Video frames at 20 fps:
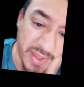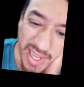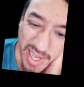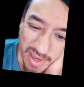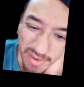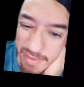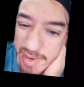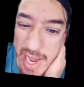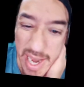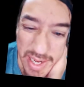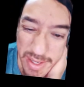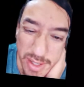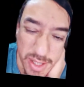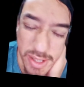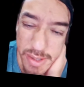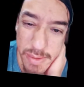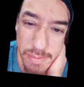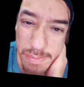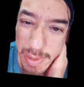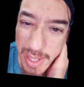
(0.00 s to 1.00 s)
And I
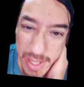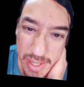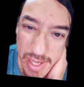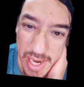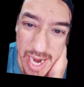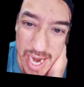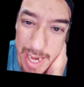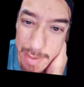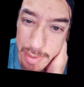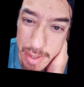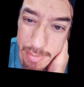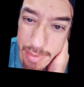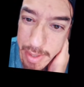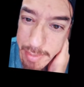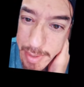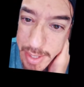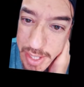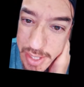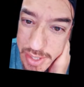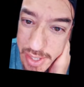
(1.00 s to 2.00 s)
just picked the IPP
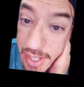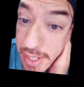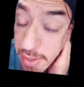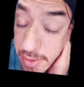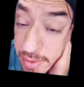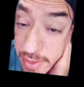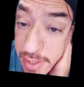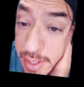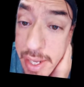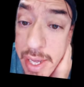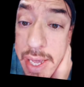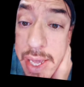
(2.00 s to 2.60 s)
because I could.